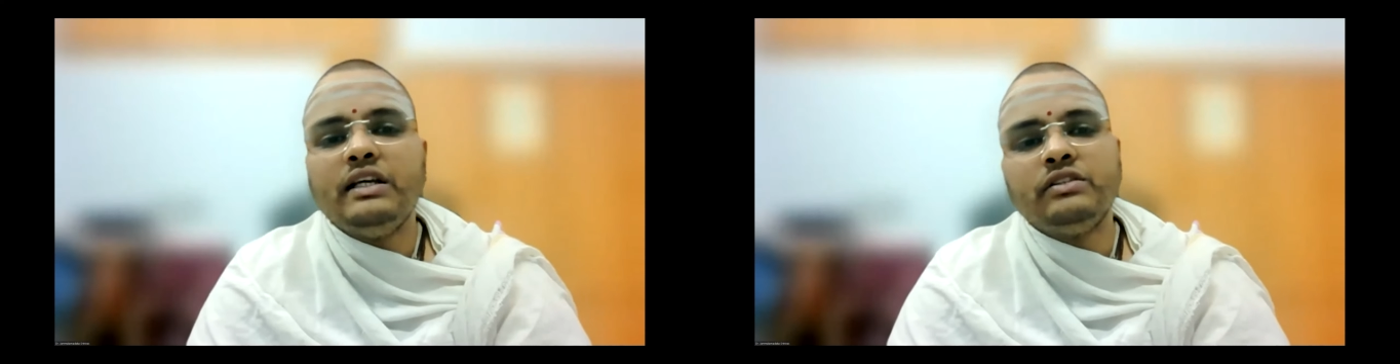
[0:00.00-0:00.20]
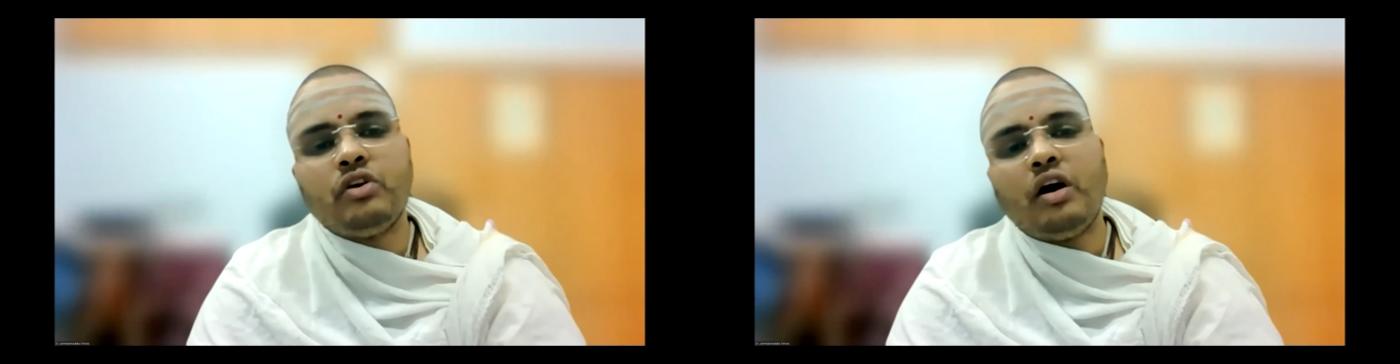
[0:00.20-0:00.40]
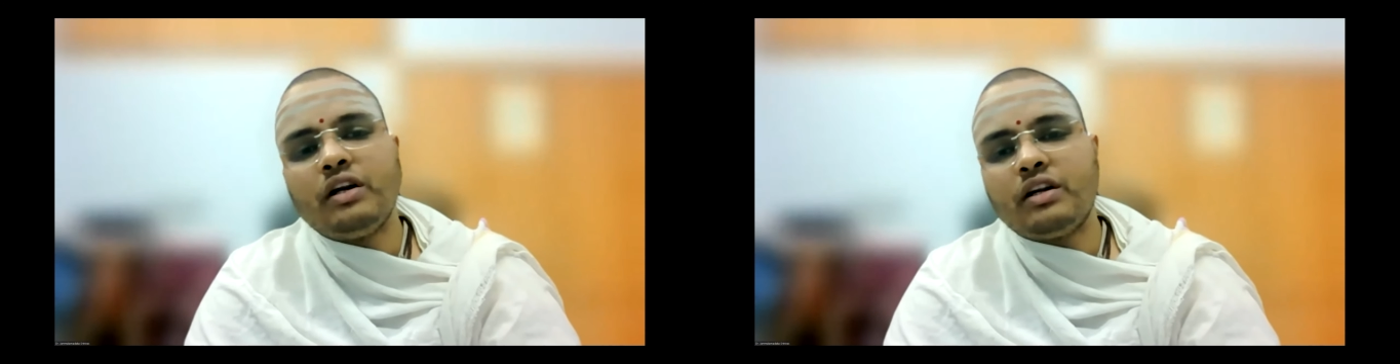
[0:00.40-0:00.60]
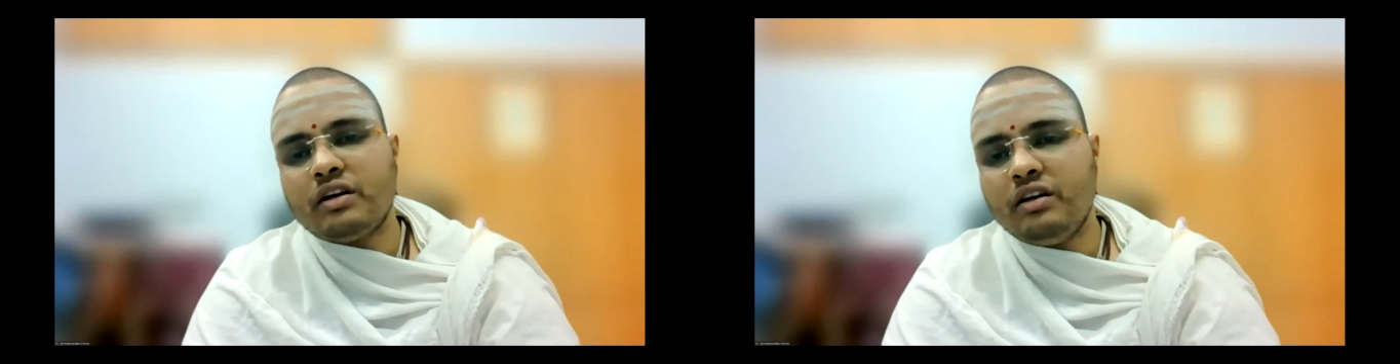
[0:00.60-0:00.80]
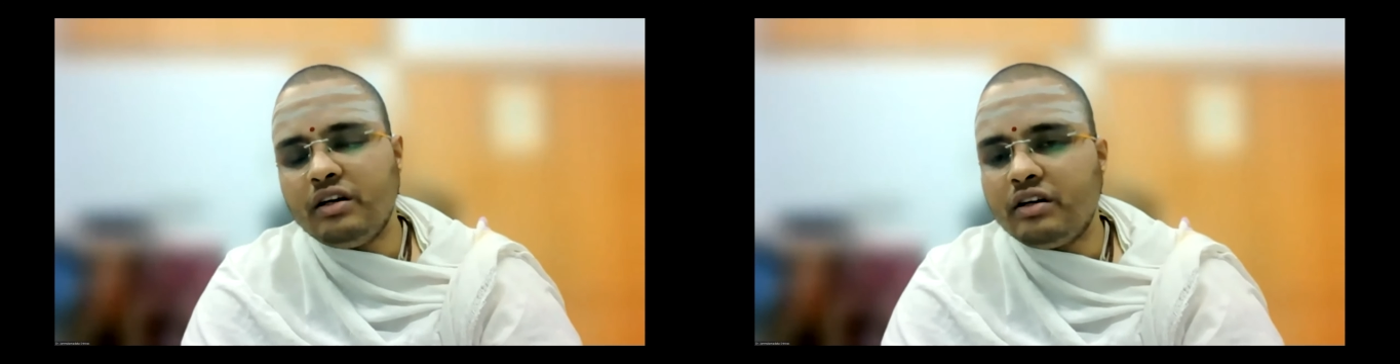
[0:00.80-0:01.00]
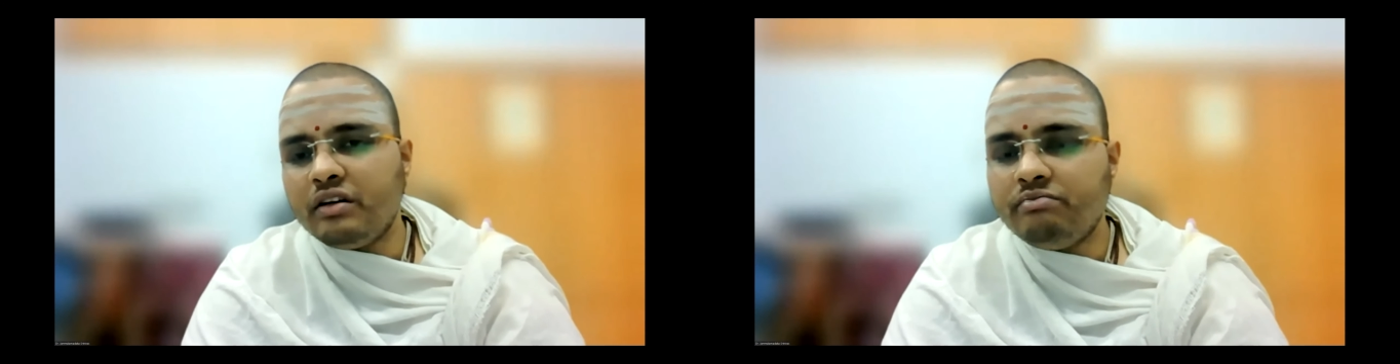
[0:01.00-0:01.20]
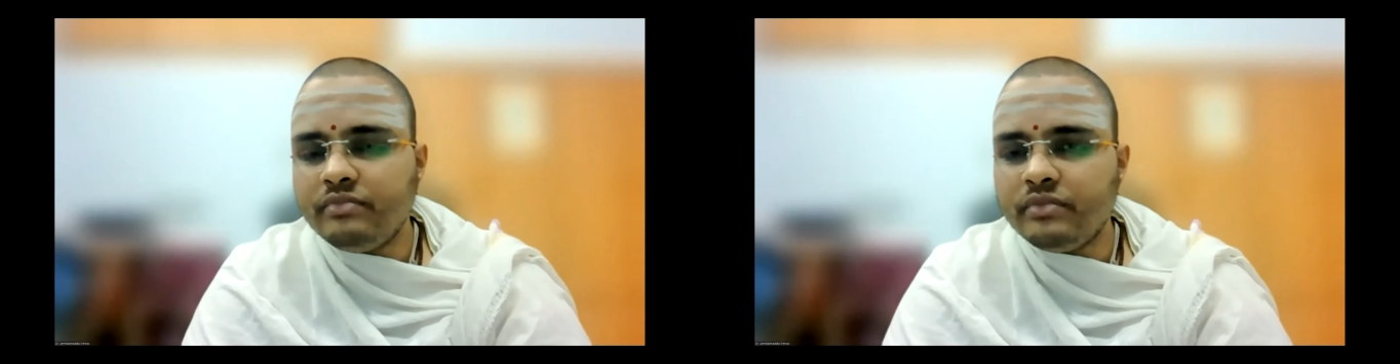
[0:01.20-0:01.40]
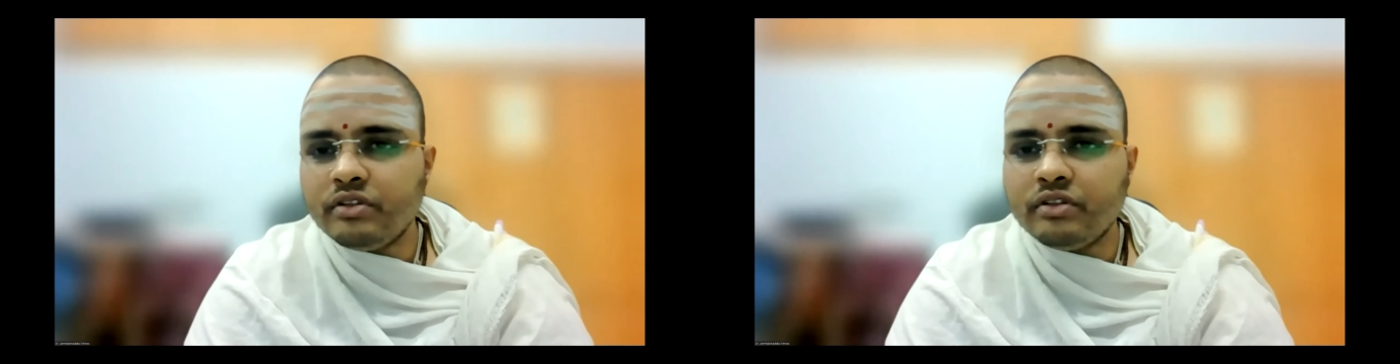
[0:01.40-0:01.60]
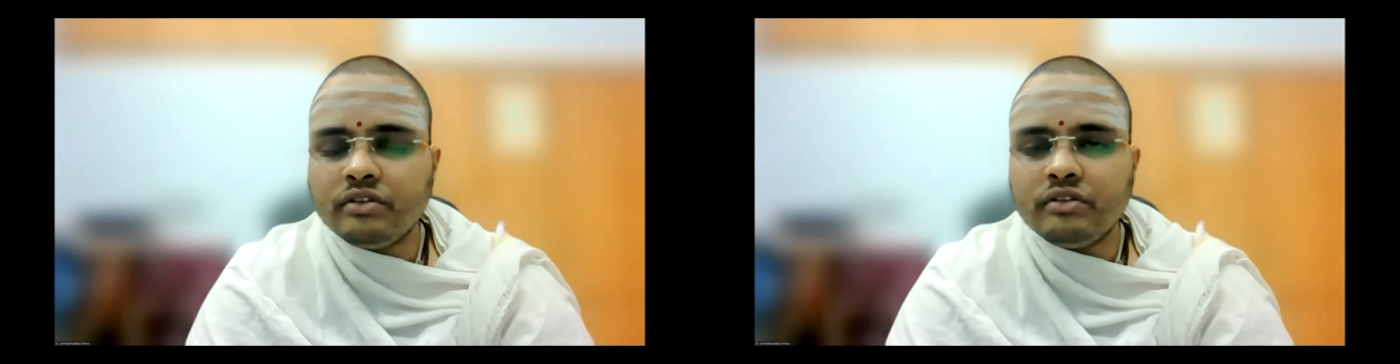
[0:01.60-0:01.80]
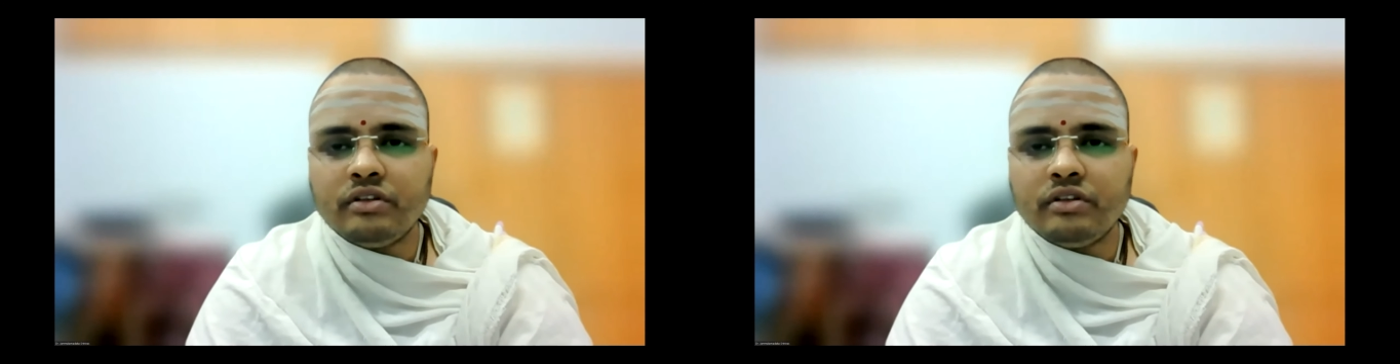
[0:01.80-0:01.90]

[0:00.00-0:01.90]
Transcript: is not uh, uh,